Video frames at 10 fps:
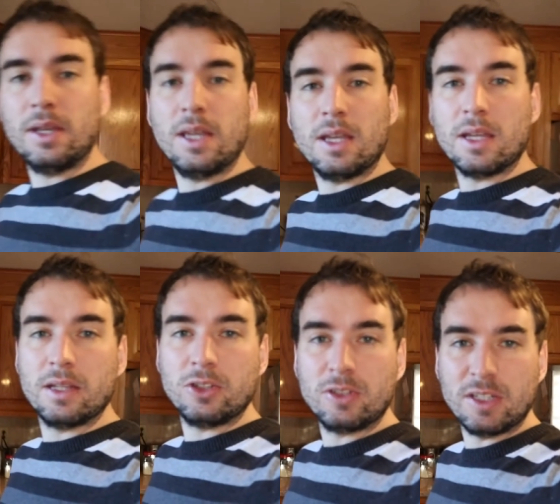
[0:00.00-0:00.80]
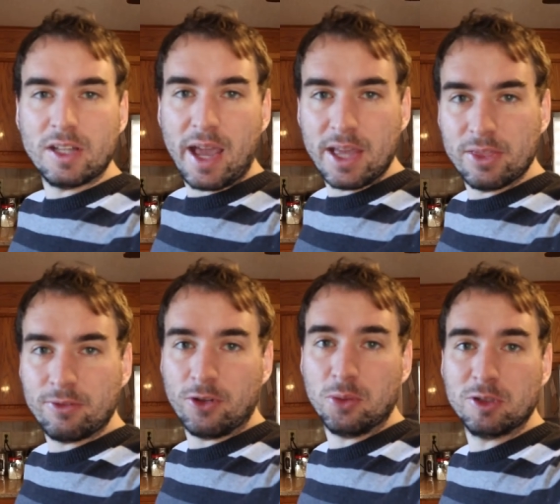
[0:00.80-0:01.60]
and just need to add the
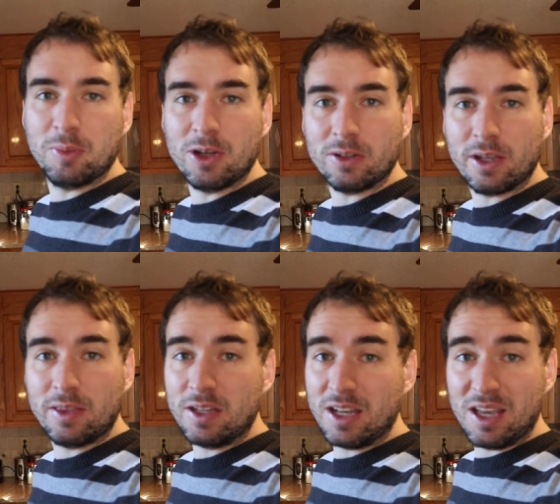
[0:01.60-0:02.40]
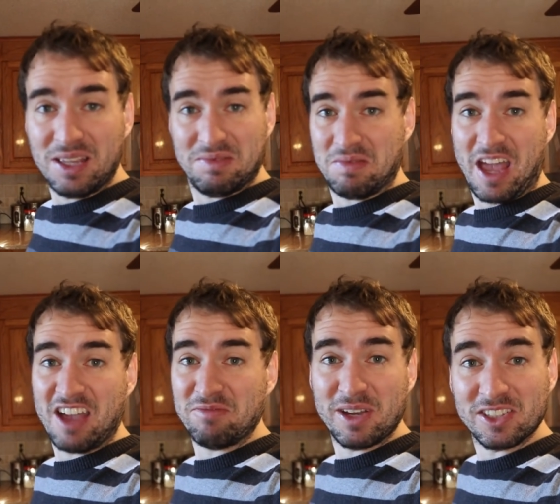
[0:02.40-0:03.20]
foamed milk, and then I
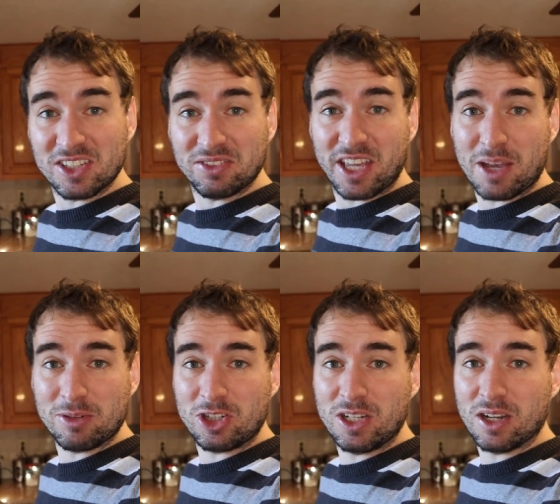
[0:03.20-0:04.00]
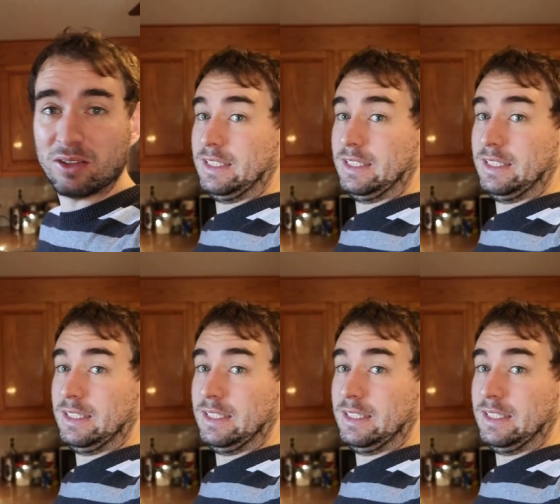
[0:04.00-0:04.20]
have myself a cappuccino.